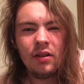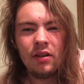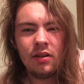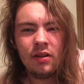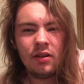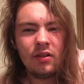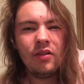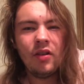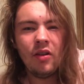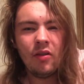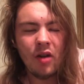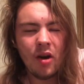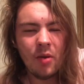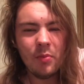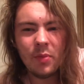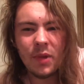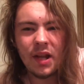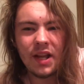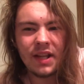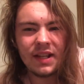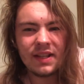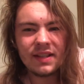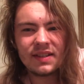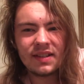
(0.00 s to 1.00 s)
Grow up,
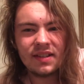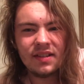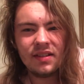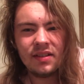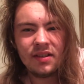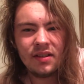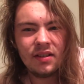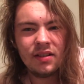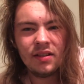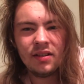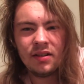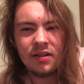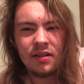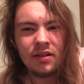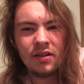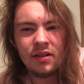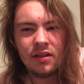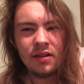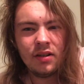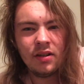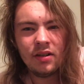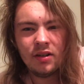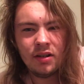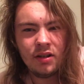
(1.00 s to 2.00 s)
Mangs.
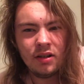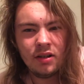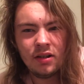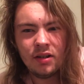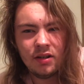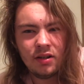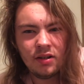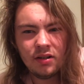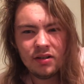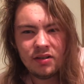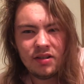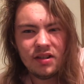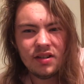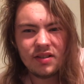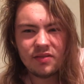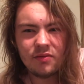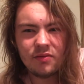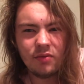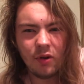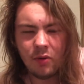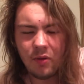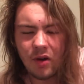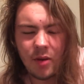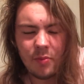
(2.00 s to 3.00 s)
Just
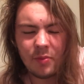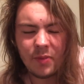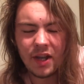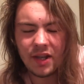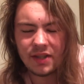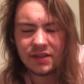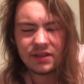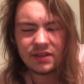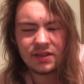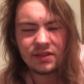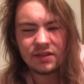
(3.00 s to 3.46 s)
grow up, man.